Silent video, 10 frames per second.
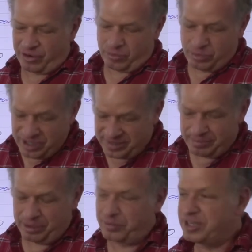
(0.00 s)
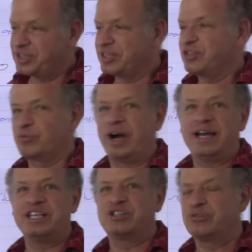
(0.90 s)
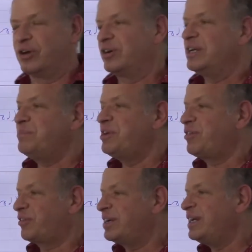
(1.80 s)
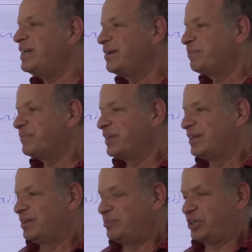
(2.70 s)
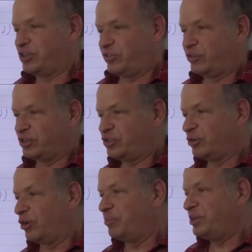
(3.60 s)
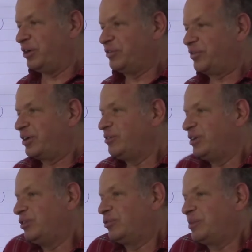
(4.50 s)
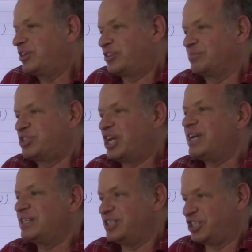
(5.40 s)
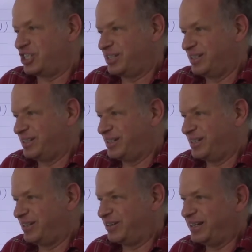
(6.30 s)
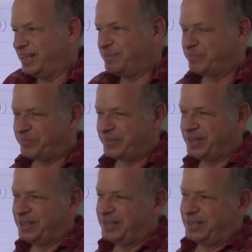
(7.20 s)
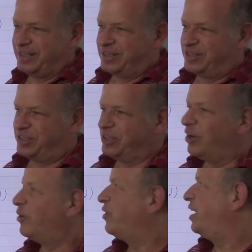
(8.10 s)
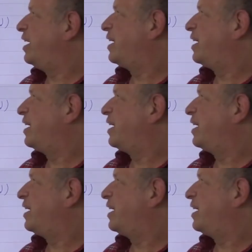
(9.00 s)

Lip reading: reasonable reasons why it should only be 3, because of course to go beyond 3 you need to make some change. Okay? So,